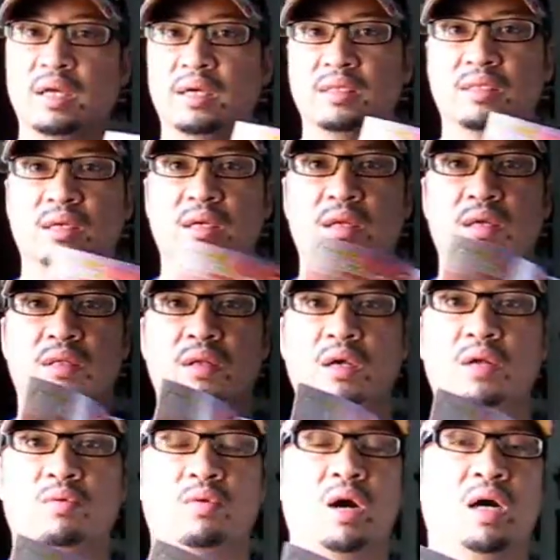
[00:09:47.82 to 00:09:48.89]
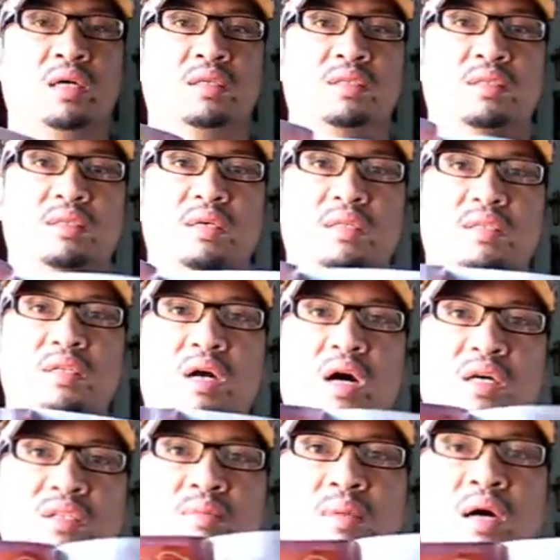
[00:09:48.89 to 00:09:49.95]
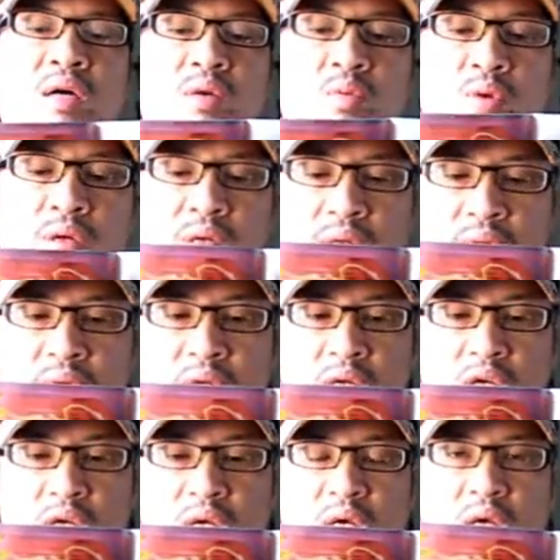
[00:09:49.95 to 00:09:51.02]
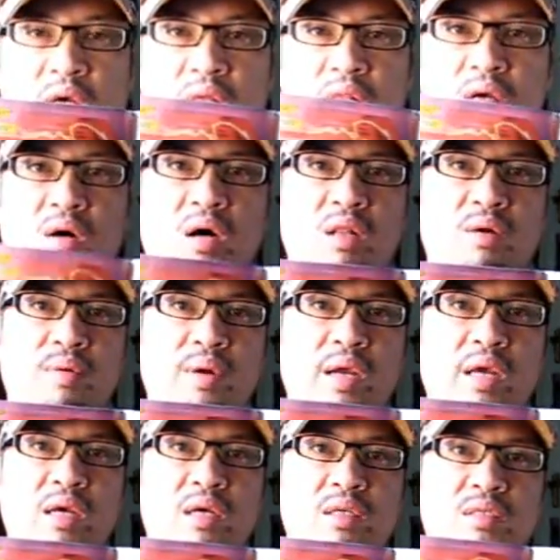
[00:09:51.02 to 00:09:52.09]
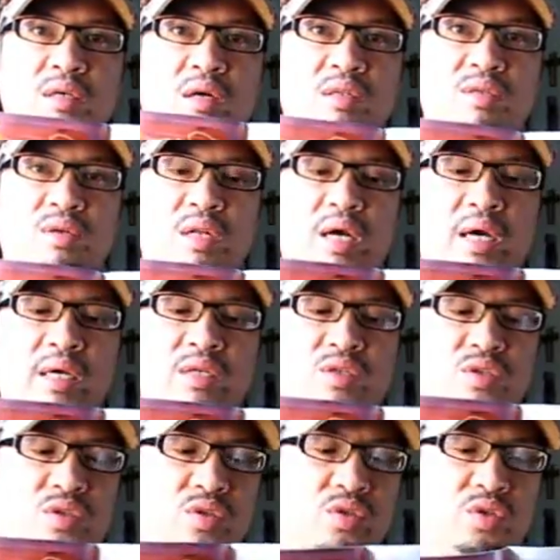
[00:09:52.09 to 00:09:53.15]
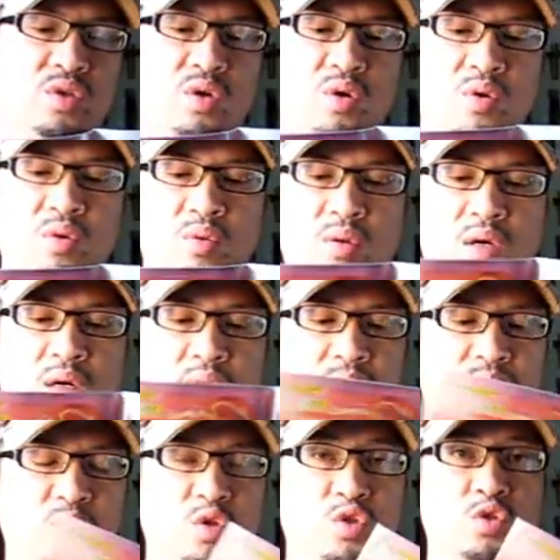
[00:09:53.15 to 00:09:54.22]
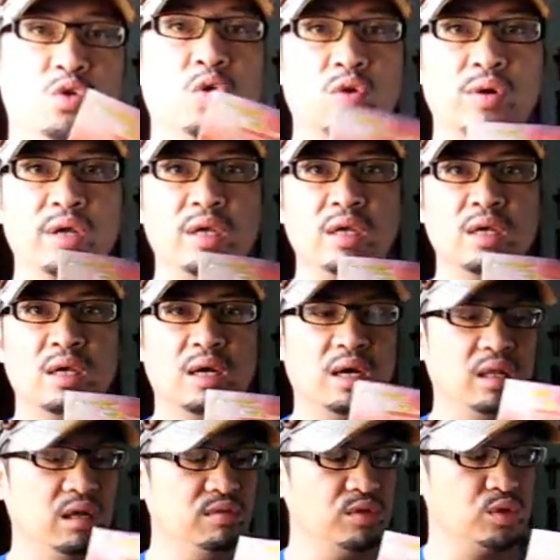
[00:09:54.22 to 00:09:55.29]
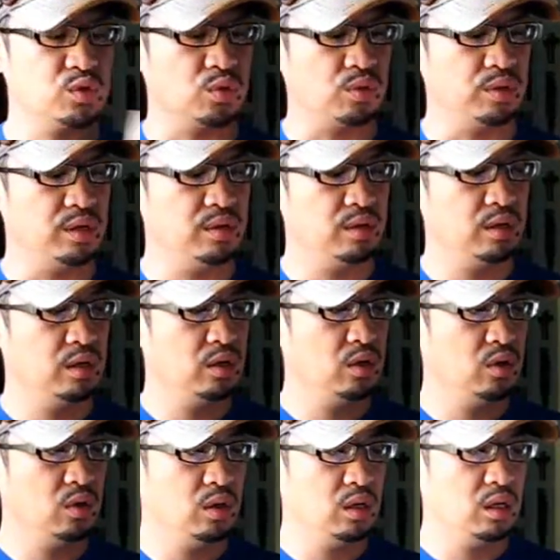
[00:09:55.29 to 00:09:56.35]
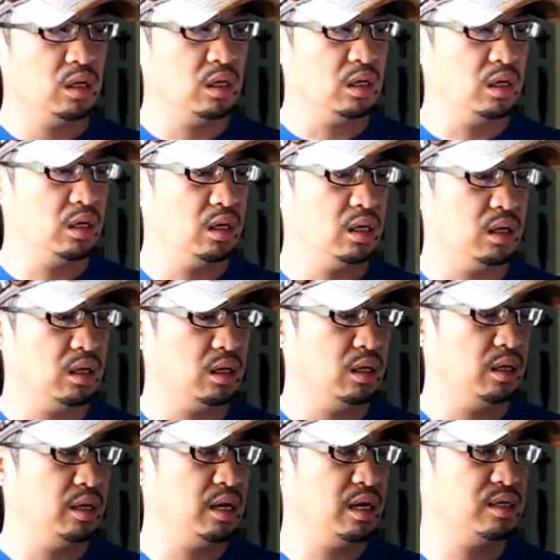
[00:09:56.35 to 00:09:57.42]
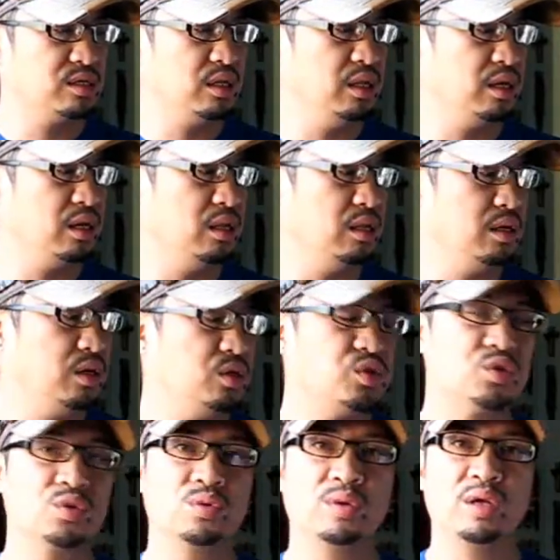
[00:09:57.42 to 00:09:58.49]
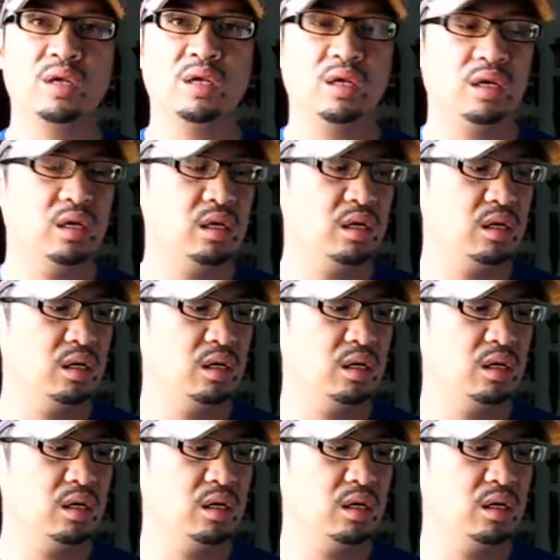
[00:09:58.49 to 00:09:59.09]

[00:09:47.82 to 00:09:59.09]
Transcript: nice. It rocks. It's an awesome artwork. The coloring, it's also nice. So the story, I love the story. It has a little history.